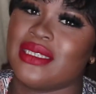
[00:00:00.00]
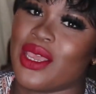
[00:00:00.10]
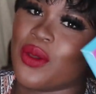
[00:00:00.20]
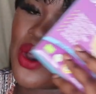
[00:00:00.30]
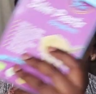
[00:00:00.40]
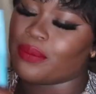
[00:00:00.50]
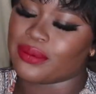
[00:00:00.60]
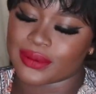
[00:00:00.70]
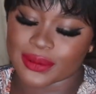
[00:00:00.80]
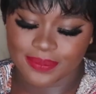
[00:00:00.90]
tell you what
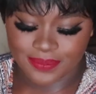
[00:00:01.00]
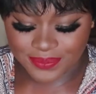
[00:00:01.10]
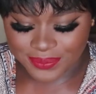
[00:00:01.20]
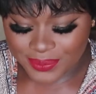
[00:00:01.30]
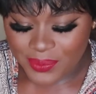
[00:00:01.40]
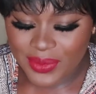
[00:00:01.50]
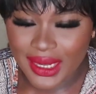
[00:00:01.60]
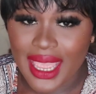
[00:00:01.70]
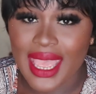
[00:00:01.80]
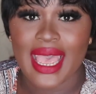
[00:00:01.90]
happened.
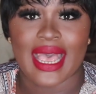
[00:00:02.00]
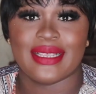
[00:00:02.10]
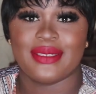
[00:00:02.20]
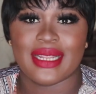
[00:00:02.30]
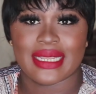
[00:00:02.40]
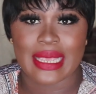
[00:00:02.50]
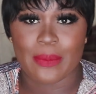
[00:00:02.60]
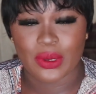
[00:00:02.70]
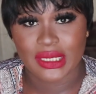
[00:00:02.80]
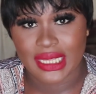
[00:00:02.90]
As soon as I
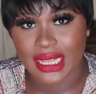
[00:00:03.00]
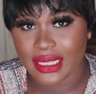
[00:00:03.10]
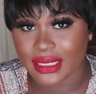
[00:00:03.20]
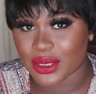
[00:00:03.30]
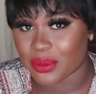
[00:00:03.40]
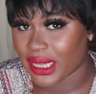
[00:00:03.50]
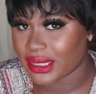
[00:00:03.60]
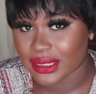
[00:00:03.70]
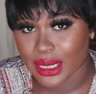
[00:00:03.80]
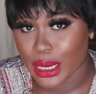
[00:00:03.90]
posted this on my
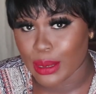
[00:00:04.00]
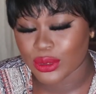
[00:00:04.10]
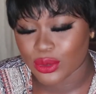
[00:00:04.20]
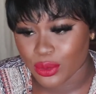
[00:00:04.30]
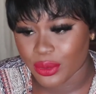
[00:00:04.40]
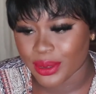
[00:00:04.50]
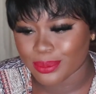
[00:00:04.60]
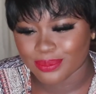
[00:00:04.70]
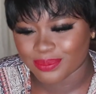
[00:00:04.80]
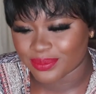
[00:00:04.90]
Instagram
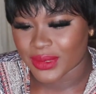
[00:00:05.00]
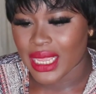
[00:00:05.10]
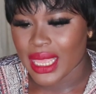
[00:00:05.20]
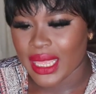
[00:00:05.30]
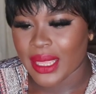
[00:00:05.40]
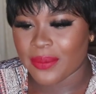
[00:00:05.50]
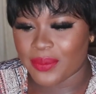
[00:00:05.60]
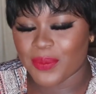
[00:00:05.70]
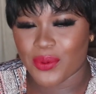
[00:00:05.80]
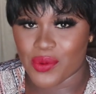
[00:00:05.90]
story,
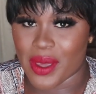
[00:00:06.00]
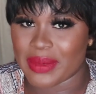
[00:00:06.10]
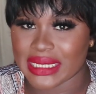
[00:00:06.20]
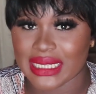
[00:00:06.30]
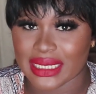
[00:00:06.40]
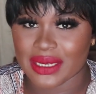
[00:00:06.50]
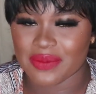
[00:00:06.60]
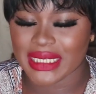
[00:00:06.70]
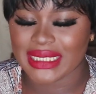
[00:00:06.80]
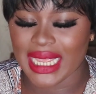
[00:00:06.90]
people were
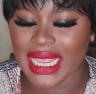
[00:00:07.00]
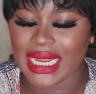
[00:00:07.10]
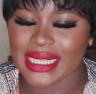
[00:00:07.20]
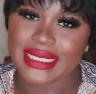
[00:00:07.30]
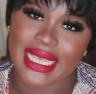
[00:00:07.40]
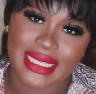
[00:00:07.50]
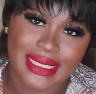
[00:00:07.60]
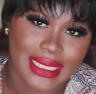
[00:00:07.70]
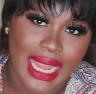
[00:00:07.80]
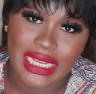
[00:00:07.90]
messaging me saying it
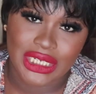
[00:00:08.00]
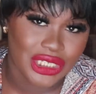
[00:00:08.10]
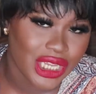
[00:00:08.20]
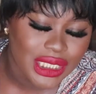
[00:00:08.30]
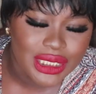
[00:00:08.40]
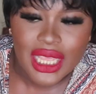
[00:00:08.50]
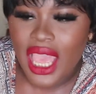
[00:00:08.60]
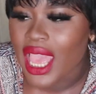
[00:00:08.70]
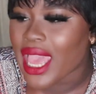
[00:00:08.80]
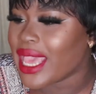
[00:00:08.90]
tastes like shit,
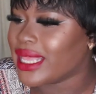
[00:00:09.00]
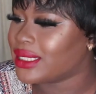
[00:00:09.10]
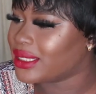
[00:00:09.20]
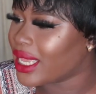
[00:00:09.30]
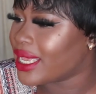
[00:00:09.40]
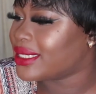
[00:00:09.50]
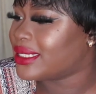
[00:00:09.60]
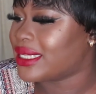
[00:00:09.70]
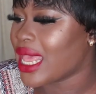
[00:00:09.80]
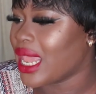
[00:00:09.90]
it
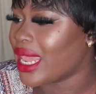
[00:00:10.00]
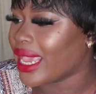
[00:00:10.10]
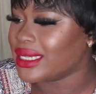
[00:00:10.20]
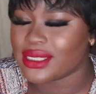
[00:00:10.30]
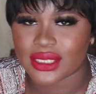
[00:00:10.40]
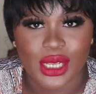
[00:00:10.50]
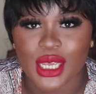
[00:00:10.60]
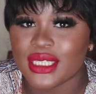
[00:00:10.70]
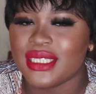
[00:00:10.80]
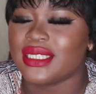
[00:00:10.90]
tastes like
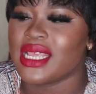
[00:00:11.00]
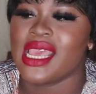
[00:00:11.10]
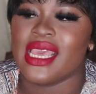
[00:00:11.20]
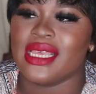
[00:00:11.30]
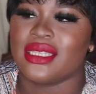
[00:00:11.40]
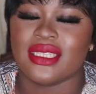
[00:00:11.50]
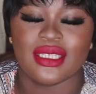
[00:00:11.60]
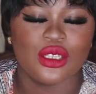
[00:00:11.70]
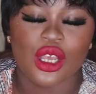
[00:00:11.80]
dirt, it is